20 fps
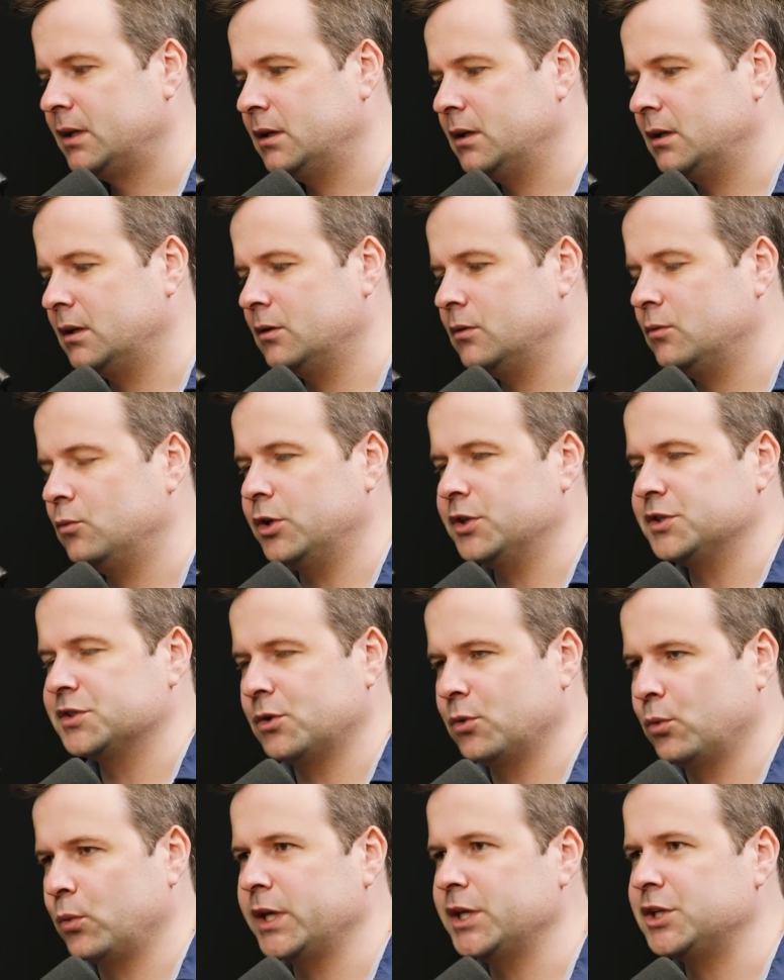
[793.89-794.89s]
uh, what is it
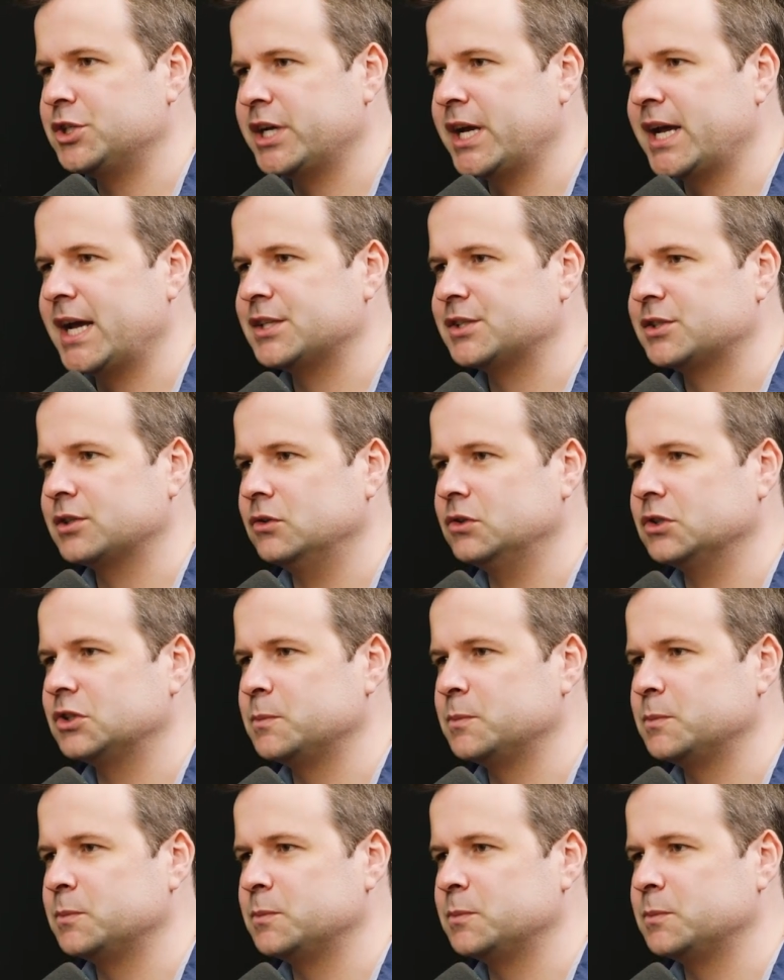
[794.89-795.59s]
a wechat so to